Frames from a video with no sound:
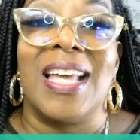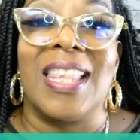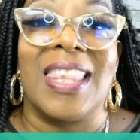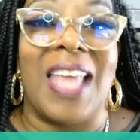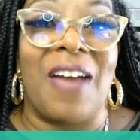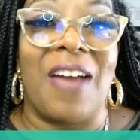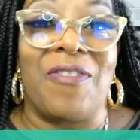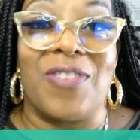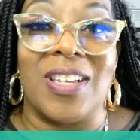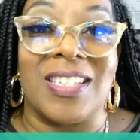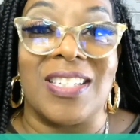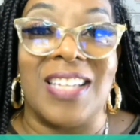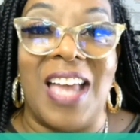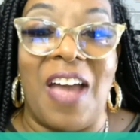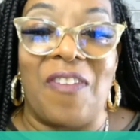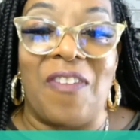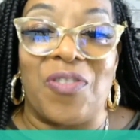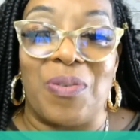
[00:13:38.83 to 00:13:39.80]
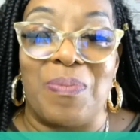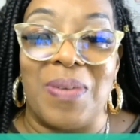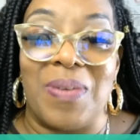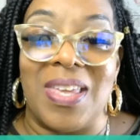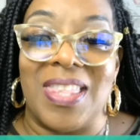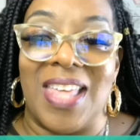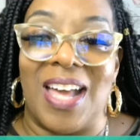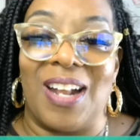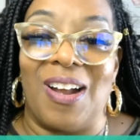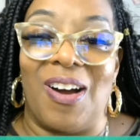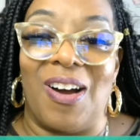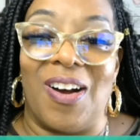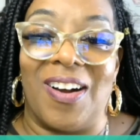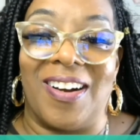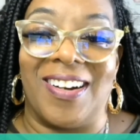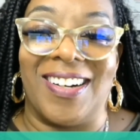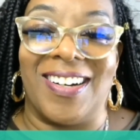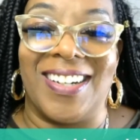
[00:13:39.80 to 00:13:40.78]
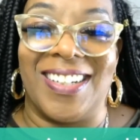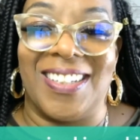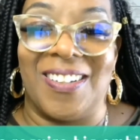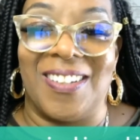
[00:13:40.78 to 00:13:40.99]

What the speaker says: Life doesn't have to be that hard.